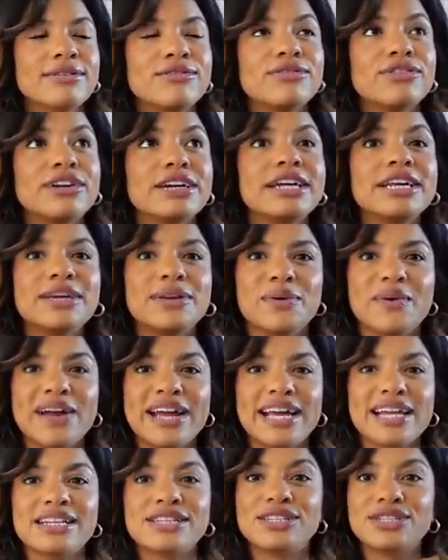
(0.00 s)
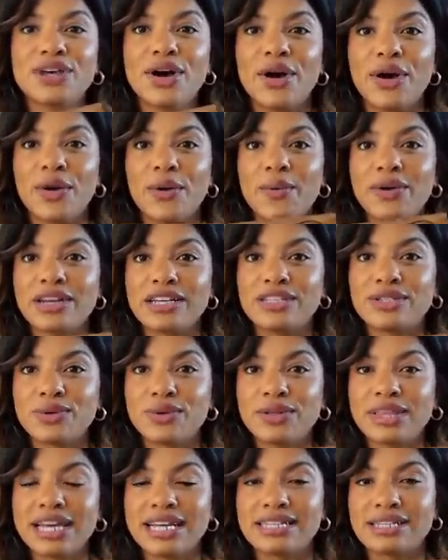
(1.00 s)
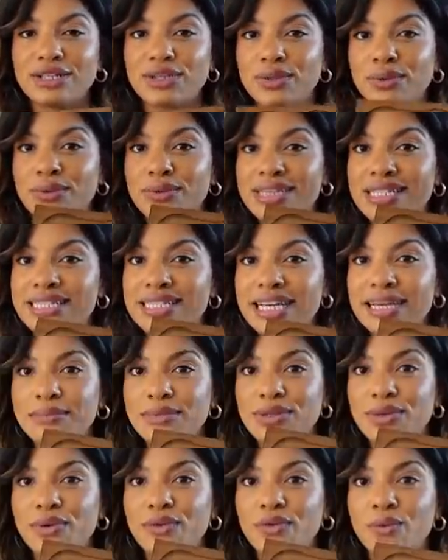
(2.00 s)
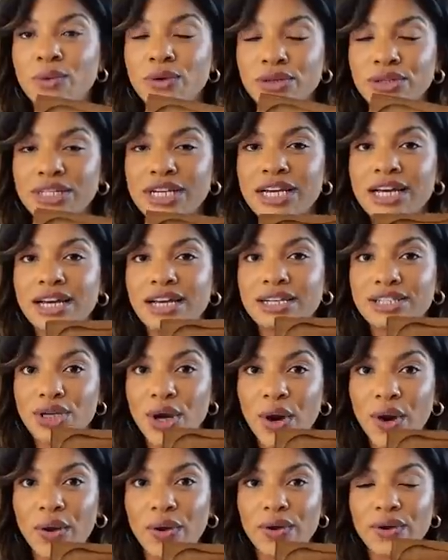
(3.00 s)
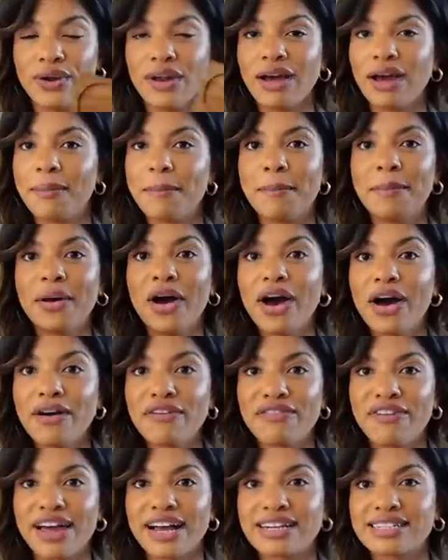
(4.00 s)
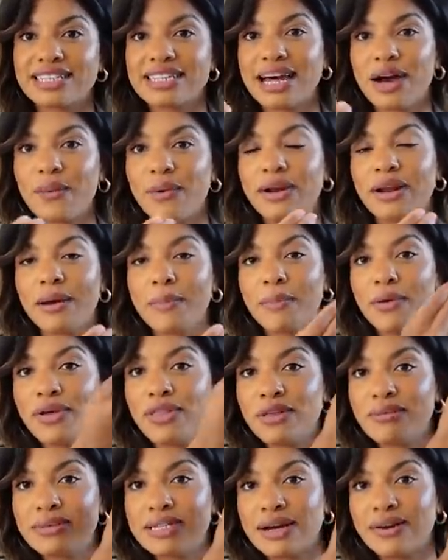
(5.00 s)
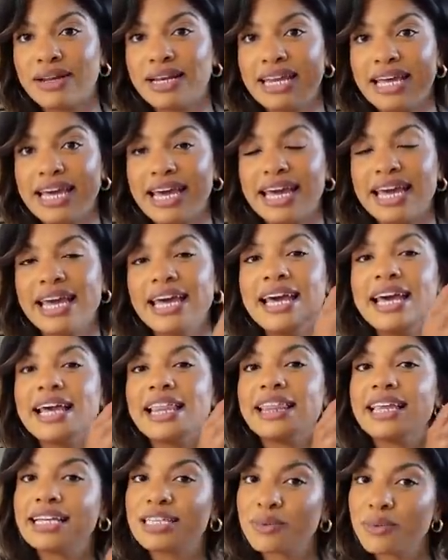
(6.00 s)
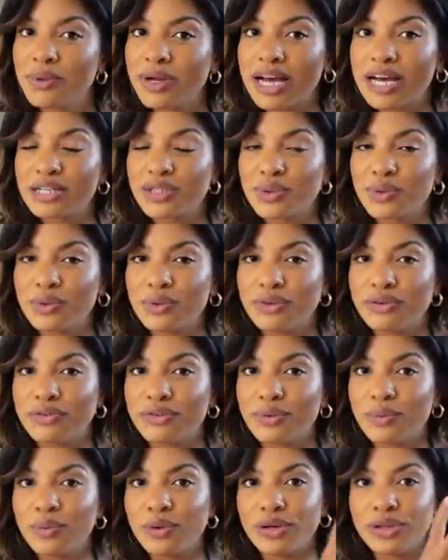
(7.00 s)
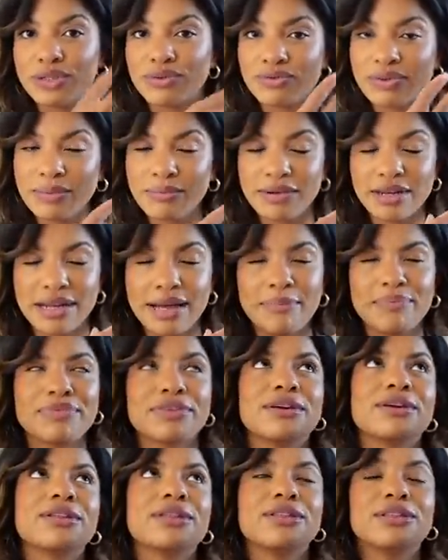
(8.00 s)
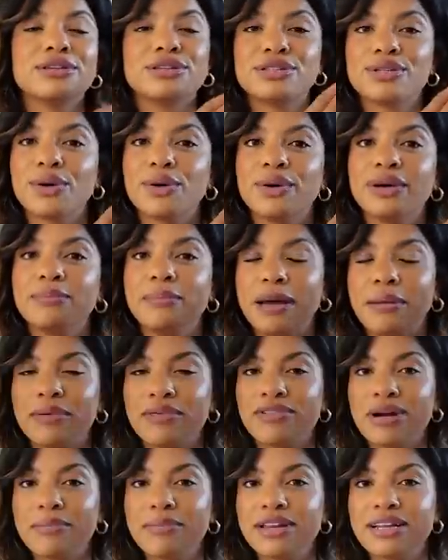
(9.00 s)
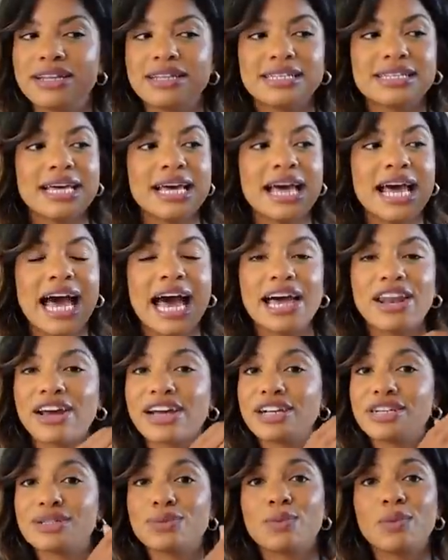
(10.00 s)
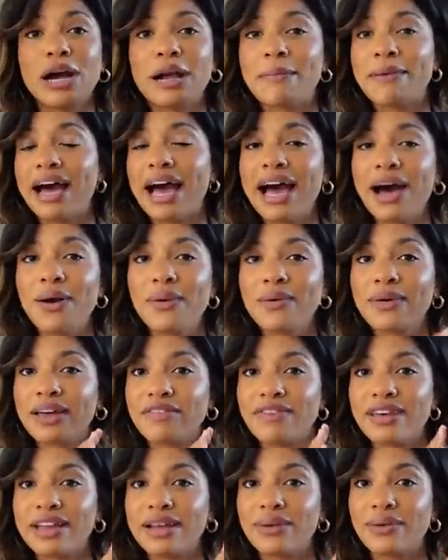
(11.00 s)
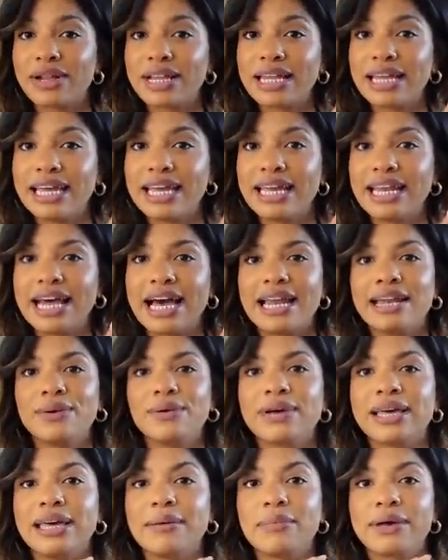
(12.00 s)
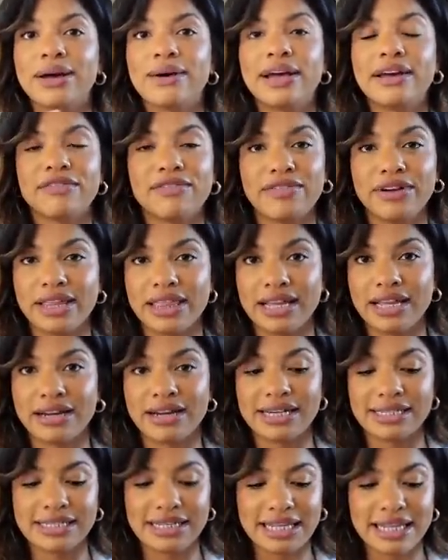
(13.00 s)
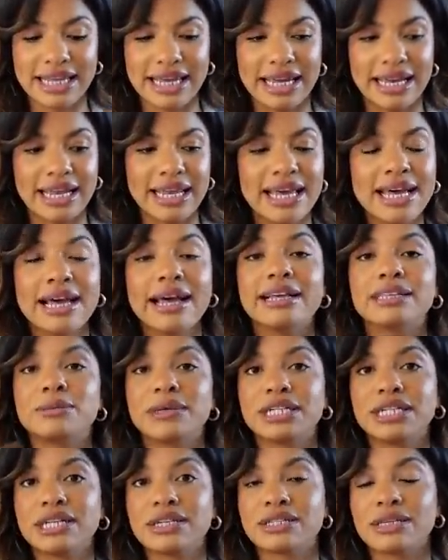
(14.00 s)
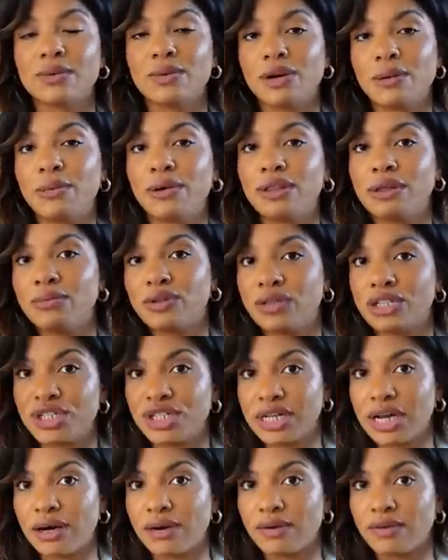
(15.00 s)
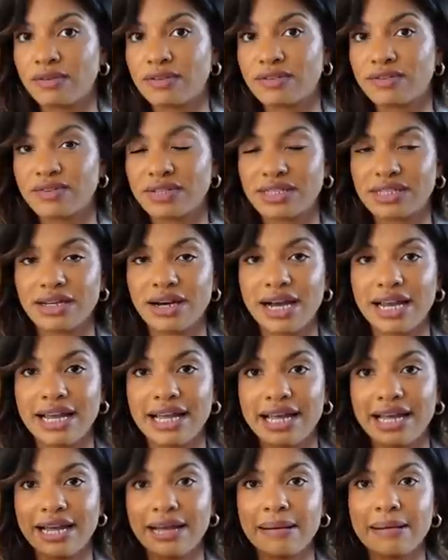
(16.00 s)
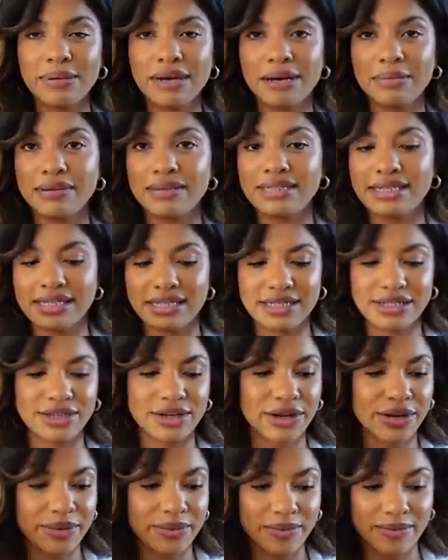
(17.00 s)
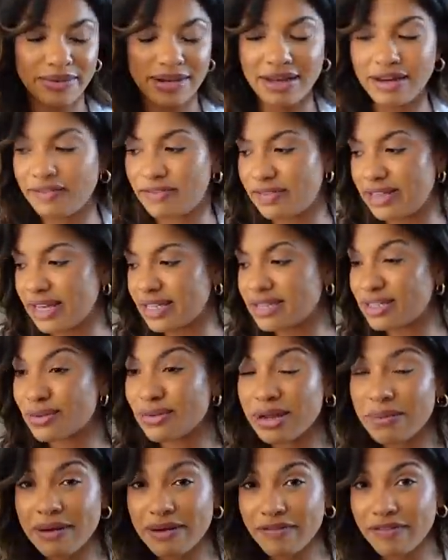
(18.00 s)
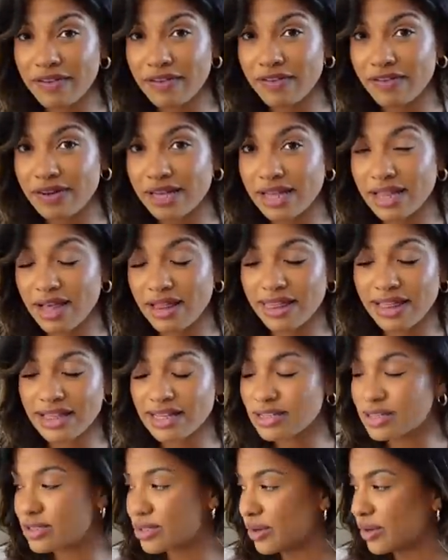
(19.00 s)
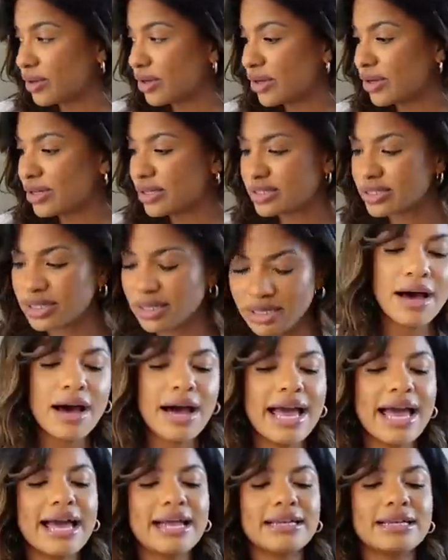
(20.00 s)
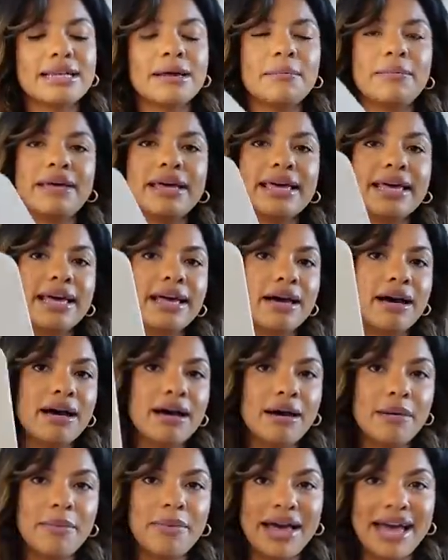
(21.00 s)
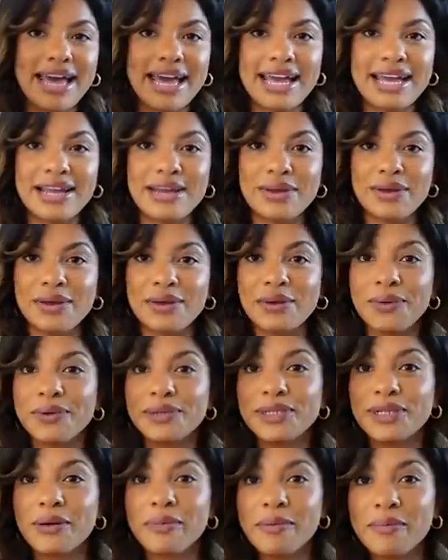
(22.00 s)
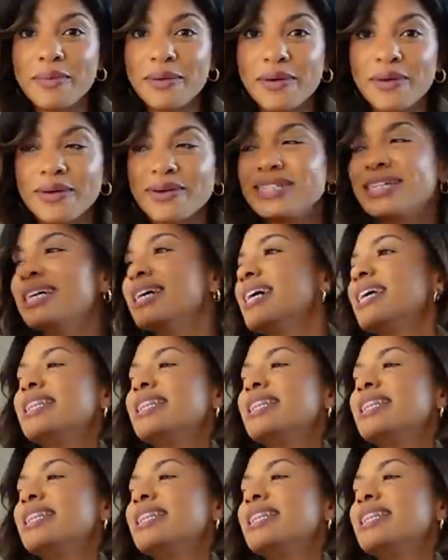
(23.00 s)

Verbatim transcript: Really annoying. So when I saw this and saw it was the same sort of wood tone, perfect. So now when I put them down in here, this will catch all of the wood, the salt and pepper remnants, and I can just wipe it out, give it a little clean, and it'll keep everything nice and clean, especially because I want to put them on the shelves for styling purposes. So love this, £3.50, I think that's so good. I ended up picking up a new chopping board.